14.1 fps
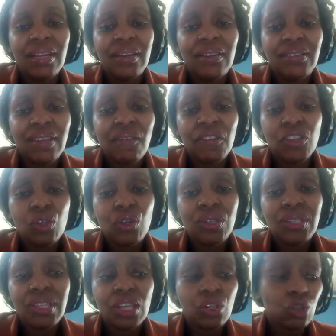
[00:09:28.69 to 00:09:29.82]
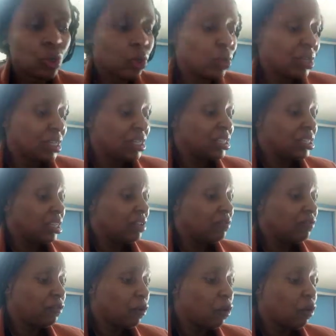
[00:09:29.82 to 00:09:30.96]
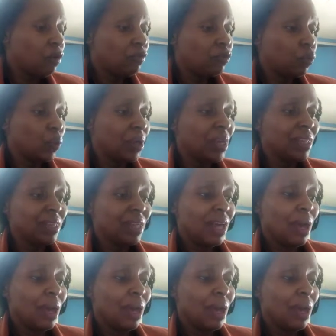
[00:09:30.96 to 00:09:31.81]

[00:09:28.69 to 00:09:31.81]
reservation section is involved with